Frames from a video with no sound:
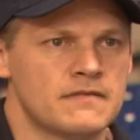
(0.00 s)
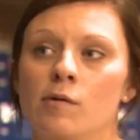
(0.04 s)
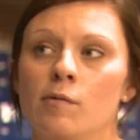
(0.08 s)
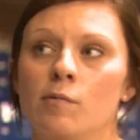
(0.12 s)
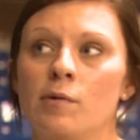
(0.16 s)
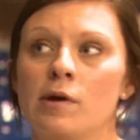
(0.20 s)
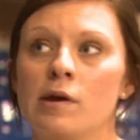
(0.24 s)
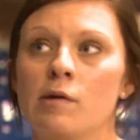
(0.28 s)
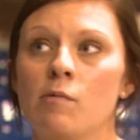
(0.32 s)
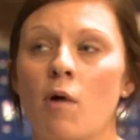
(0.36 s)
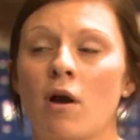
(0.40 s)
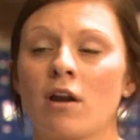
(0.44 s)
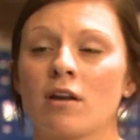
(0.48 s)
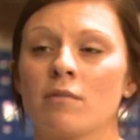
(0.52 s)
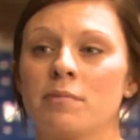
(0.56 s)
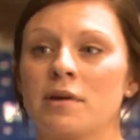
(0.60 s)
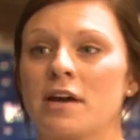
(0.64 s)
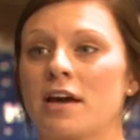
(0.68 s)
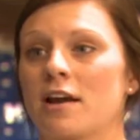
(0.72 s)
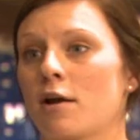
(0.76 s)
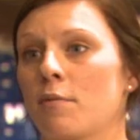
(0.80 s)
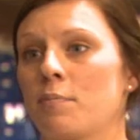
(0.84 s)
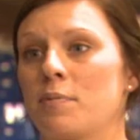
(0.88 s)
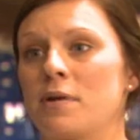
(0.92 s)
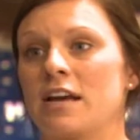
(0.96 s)
We want to be
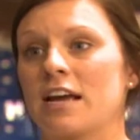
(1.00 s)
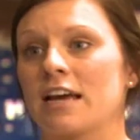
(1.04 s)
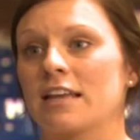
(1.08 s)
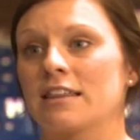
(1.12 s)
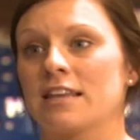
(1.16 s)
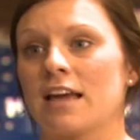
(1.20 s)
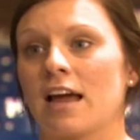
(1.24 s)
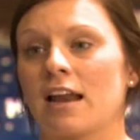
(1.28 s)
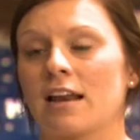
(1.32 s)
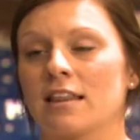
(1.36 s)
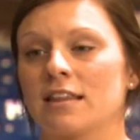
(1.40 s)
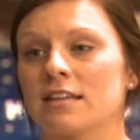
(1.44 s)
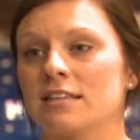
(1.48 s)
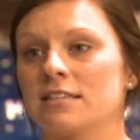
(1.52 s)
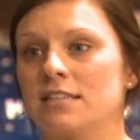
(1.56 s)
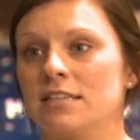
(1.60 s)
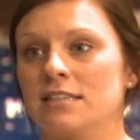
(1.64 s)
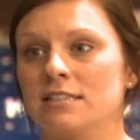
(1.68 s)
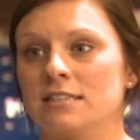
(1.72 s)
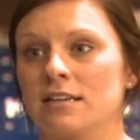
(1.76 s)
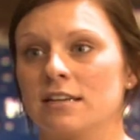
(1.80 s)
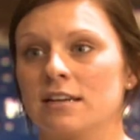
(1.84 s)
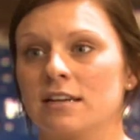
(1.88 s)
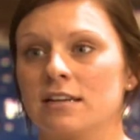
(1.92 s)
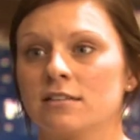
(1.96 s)
at our peak at the end of the
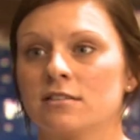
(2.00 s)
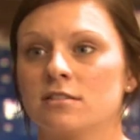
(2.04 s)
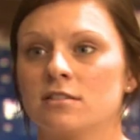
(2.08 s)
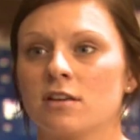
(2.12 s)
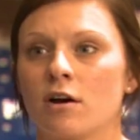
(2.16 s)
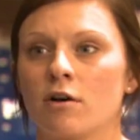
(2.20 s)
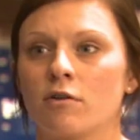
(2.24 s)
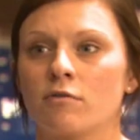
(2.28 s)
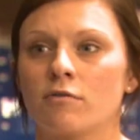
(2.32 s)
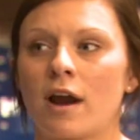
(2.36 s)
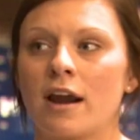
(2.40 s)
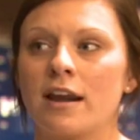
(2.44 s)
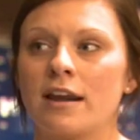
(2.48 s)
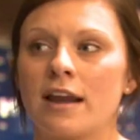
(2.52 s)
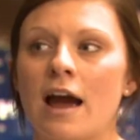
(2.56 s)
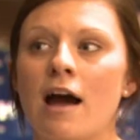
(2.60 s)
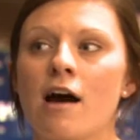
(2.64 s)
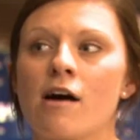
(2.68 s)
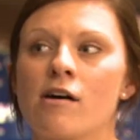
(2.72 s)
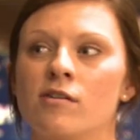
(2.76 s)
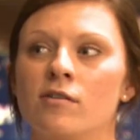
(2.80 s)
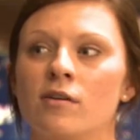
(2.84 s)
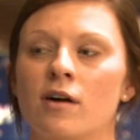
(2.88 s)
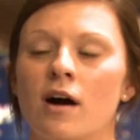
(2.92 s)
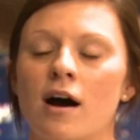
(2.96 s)
season, and so right
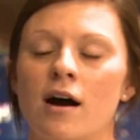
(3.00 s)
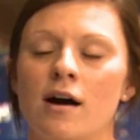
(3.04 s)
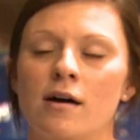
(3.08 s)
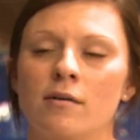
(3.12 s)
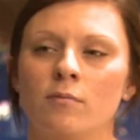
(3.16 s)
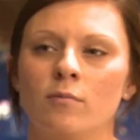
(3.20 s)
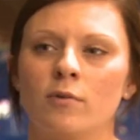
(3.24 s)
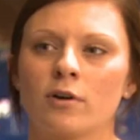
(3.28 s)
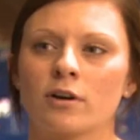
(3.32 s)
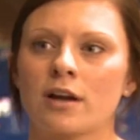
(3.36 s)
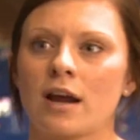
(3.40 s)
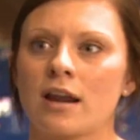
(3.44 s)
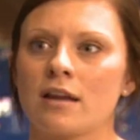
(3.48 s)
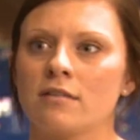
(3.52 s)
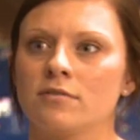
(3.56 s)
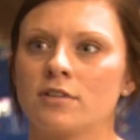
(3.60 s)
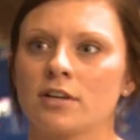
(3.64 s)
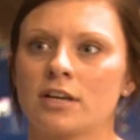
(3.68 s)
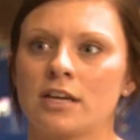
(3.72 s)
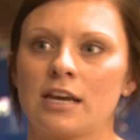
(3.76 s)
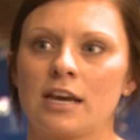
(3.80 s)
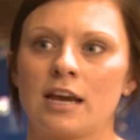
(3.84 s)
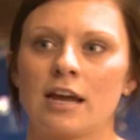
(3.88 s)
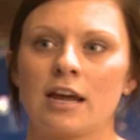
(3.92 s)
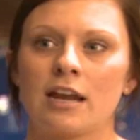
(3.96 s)
now we're kind of
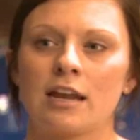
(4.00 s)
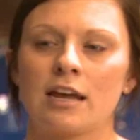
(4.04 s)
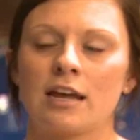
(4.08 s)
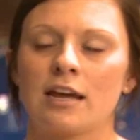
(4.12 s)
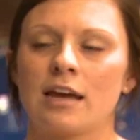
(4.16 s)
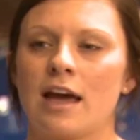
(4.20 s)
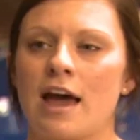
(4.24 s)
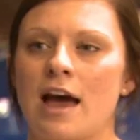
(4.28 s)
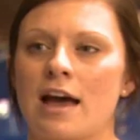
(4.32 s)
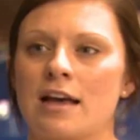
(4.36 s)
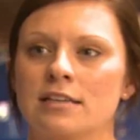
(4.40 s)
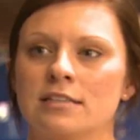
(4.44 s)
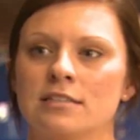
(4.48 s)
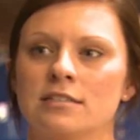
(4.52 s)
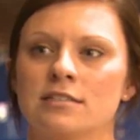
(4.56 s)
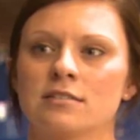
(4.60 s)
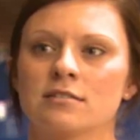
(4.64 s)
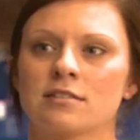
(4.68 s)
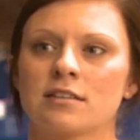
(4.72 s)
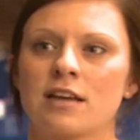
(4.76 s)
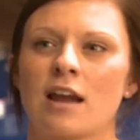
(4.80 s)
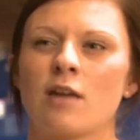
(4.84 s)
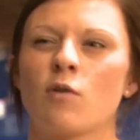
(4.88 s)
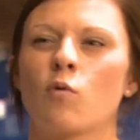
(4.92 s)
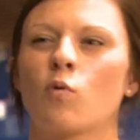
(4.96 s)
looking at it as
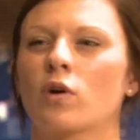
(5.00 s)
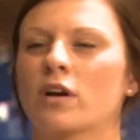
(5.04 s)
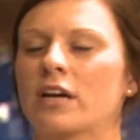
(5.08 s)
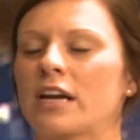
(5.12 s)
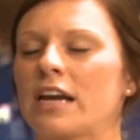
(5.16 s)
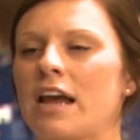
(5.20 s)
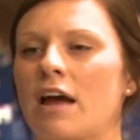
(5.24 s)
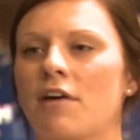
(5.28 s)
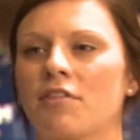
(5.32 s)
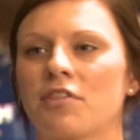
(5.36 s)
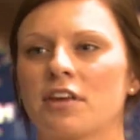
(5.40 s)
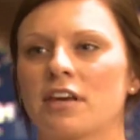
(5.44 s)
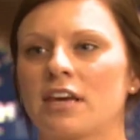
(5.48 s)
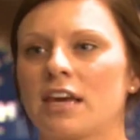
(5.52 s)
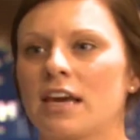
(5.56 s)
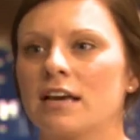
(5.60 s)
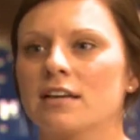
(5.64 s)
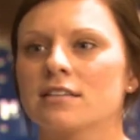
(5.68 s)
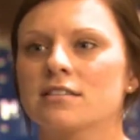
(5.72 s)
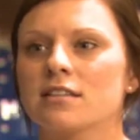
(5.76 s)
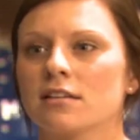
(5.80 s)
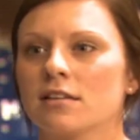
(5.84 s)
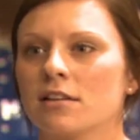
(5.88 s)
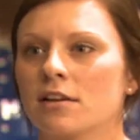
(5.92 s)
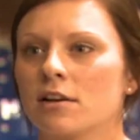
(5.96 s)
kind of working out the
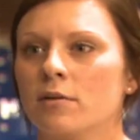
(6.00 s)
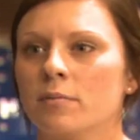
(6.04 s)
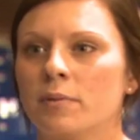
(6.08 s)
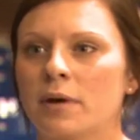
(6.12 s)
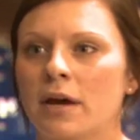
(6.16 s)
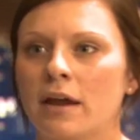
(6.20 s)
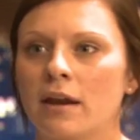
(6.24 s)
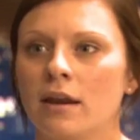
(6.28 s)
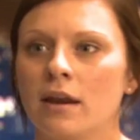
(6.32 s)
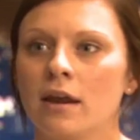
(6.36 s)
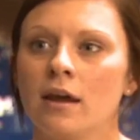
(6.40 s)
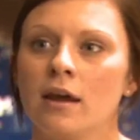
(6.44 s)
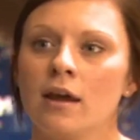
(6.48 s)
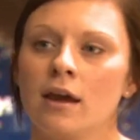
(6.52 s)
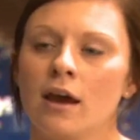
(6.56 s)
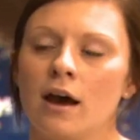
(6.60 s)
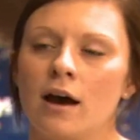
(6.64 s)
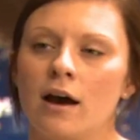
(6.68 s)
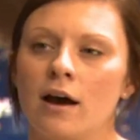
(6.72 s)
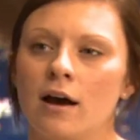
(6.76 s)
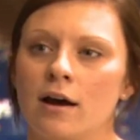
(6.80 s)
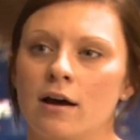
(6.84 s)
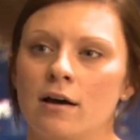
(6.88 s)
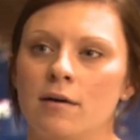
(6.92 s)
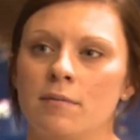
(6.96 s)
kinks a little bit,
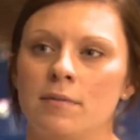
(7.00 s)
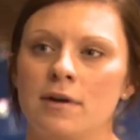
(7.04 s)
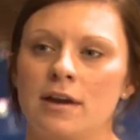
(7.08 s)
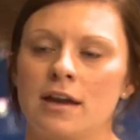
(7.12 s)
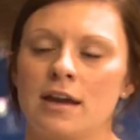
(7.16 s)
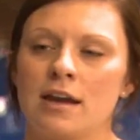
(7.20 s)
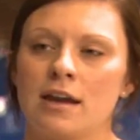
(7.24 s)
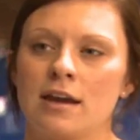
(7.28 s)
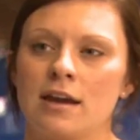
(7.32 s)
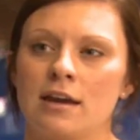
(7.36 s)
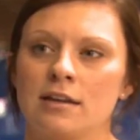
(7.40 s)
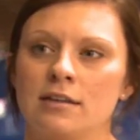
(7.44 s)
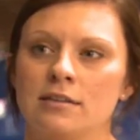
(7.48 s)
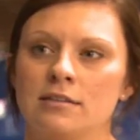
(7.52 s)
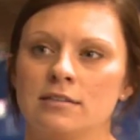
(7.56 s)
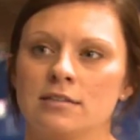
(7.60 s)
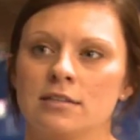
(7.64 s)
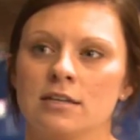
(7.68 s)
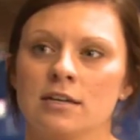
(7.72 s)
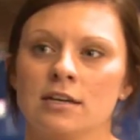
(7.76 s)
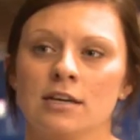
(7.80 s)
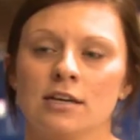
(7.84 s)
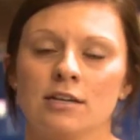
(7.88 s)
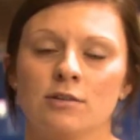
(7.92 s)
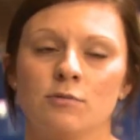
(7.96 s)
and
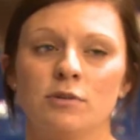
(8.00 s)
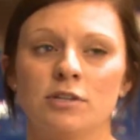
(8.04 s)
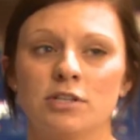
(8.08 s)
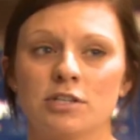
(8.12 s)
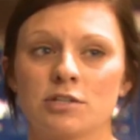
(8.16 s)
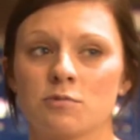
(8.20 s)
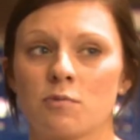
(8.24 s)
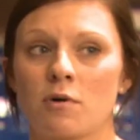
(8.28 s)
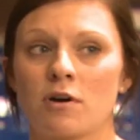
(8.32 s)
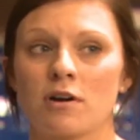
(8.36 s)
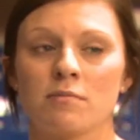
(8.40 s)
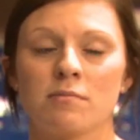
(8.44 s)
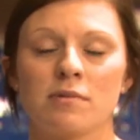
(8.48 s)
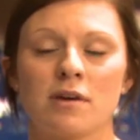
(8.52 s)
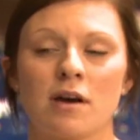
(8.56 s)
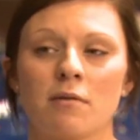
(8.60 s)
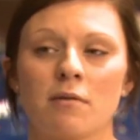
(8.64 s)
we just want to be